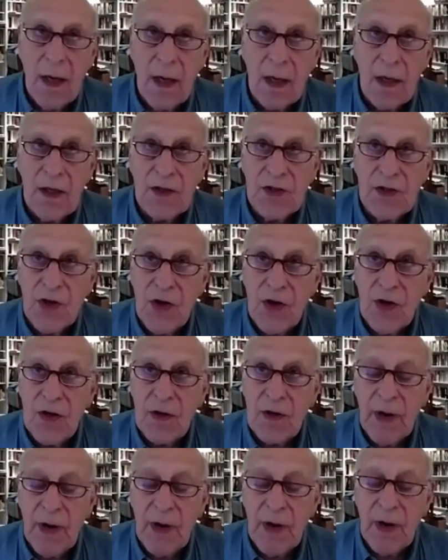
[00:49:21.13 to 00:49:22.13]
concerned
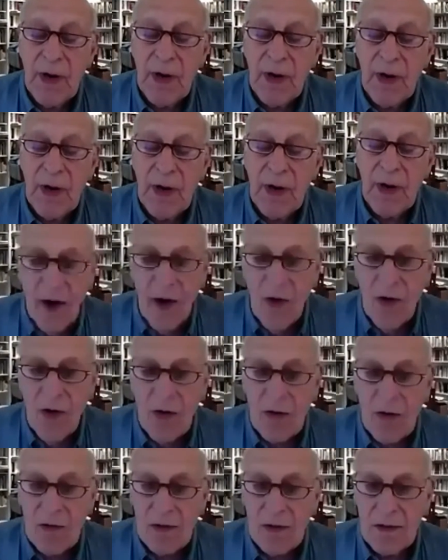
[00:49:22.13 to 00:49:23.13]
about the
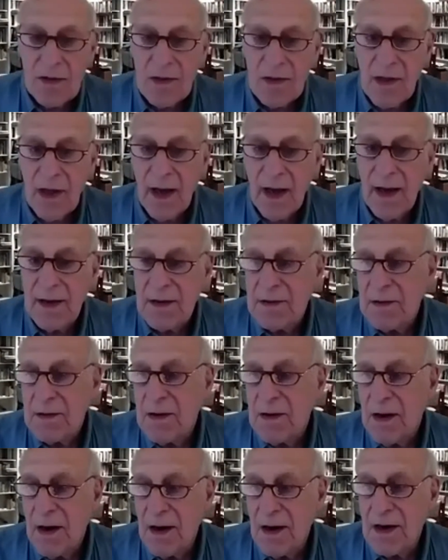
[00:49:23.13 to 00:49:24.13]
errors that
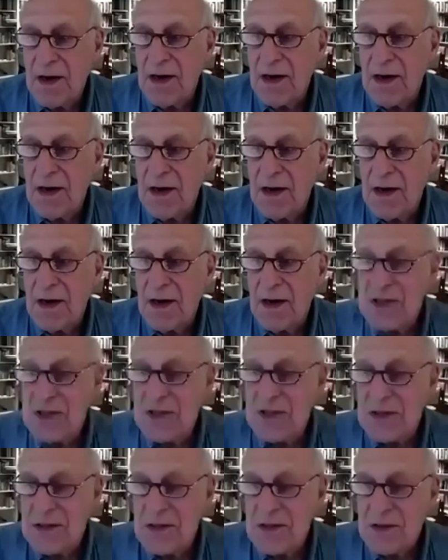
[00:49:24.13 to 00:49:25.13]
our
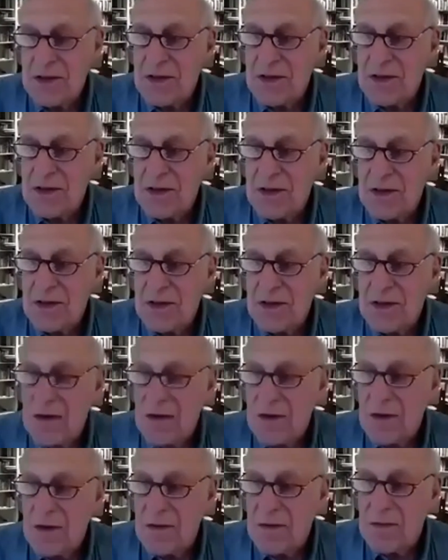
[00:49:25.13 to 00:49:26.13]
consciousness,
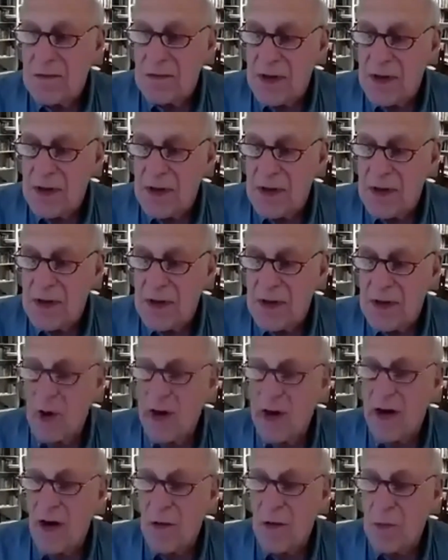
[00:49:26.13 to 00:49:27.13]
given the
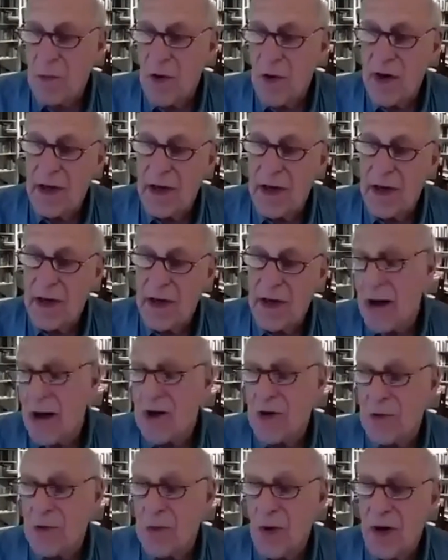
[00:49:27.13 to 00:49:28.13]
way our brains, our
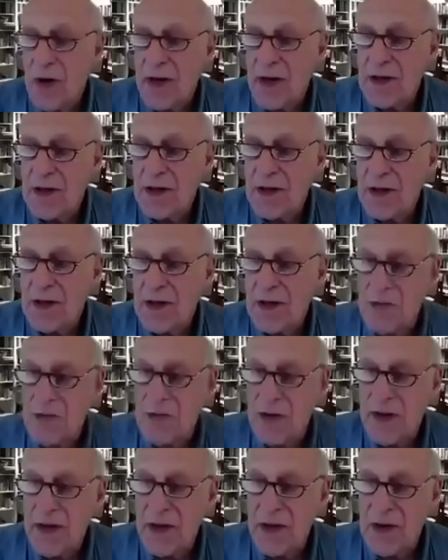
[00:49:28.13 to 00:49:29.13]
modern brains, are
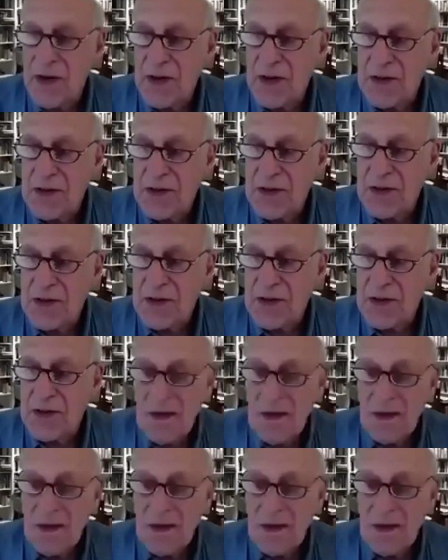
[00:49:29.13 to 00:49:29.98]
configures,